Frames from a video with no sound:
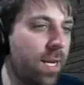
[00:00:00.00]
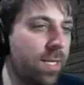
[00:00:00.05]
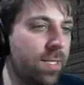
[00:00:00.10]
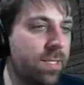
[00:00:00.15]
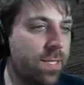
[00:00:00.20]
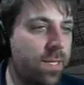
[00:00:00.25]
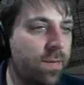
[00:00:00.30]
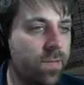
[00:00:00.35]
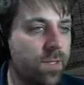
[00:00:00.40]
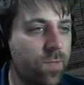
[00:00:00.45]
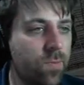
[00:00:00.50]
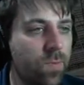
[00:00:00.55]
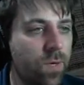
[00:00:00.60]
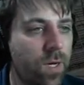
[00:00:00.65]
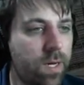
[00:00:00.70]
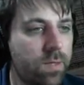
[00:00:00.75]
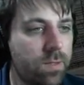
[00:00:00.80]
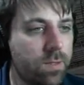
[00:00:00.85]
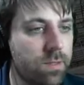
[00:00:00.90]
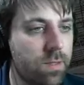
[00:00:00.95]
Let's see if this
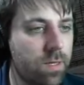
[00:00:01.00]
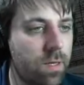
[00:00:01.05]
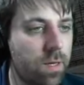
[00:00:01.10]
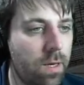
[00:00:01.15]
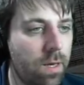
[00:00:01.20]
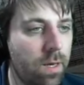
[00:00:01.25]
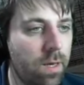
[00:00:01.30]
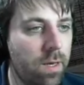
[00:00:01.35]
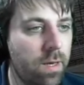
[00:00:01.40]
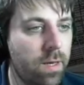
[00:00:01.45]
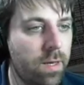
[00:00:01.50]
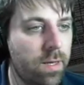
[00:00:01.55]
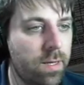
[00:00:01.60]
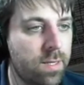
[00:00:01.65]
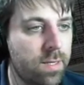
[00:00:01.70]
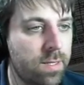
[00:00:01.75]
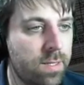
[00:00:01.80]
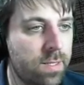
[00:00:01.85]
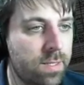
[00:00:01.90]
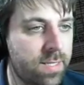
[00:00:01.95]
works.
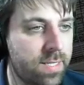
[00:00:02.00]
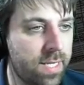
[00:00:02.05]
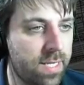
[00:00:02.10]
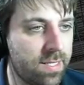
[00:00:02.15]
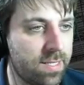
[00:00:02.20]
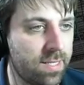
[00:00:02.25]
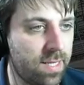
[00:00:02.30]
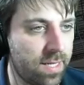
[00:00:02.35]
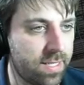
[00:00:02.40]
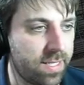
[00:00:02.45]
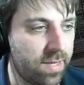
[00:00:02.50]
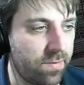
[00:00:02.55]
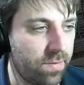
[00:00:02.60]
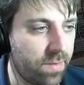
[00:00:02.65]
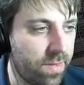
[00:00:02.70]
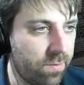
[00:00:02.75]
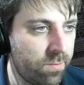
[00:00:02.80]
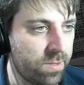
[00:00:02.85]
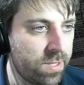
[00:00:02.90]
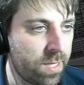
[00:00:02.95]
Deselect
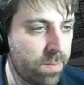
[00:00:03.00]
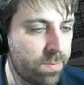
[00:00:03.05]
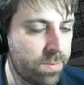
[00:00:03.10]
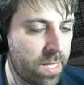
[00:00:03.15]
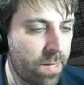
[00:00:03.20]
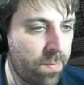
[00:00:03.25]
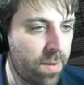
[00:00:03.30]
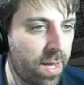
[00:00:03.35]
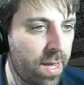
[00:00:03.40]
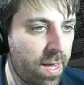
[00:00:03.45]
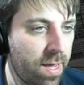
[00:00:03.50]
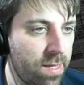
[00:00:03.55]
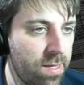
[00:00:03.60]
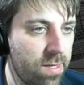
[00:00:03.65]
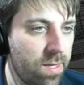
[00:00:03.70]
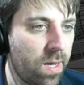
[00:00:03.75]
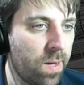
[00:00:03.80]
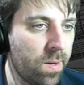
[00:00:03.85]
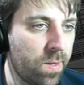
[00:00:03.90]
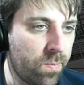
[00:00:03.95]
everything. We double tap A.
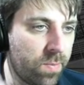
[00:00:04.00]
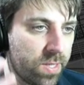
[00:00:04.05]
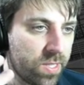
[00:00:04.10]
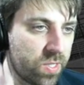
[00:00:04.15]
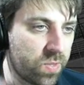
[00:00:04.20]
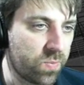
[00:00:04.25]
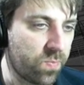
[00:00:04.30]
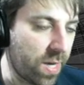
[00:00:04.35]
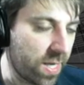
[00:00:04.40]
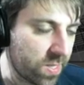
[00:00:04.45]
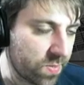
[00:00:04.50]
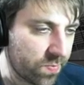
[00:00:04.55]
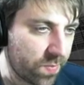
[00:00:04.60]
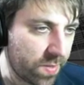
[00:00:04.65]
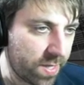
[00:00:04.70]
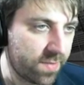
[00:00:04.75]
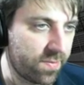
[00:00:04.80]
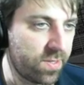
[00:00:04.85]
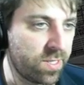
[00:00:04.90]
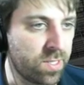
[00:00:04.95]
I'm going to press
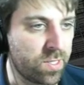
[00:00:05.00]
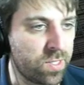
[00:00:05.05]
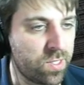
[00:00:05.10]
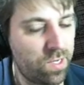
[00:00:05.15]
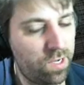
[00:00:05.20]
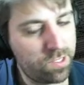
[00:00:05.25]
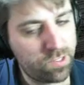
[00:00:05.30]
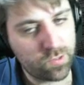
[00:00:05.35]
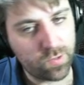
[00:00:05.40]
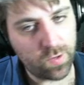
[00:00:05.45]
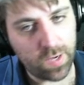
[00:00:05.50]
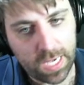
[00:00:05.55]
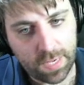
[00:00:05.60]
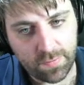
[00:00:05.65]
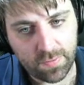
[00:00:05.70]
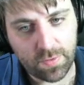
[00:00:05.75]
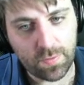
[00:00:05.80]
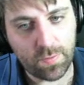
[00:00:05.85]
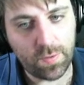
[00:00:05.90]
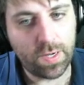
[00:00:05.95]
spacebar to search or
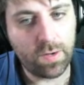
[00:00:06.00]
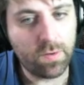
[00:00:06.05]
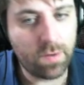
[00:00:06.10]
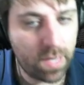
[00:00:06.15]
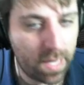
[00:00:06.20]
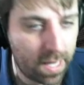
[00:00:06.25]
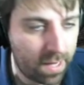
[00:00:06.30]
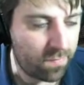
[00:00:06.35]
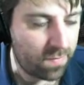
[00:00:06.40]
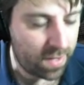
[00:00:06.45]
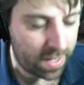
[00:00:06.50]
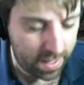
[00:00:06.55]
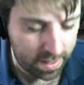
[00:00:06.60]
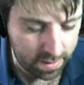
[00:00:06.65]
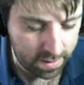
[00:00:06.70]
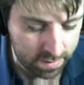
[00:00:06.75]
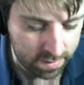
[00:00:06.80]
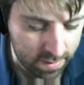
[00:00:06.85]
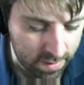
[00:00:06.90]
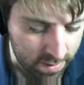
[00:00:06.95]
F3 or
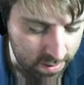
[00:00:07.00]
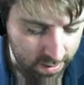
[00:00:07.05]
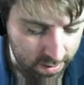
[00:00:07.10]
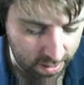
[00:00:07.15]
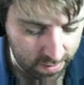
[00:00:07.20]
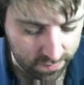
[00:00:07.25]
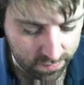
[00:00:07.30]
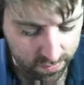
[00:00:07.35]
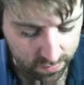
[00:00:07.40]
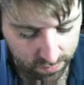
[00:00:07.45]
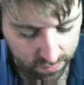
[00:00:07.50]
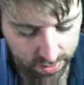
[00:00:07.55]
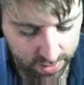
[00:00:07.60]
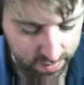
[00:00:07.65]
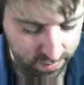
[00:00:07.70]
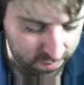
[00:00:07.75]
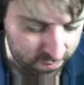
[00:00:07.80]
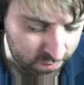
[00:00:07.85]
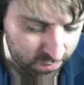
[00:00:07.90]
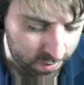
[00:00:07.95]
FN F3
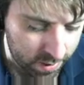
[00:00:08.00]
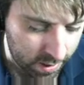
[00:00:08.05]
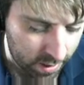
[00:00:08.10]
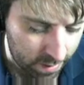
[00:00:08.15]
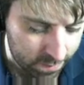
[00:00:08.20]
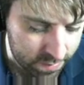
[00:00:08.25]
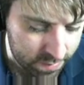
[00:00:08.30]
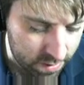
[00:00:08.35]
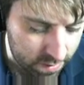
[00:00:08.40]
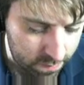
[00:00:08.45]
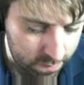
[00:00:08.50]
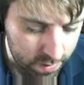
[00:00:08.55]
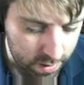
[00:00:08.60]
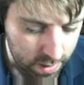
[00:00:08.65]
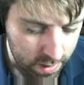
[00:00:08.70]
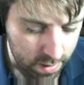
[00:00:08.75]
if you're on a laptop.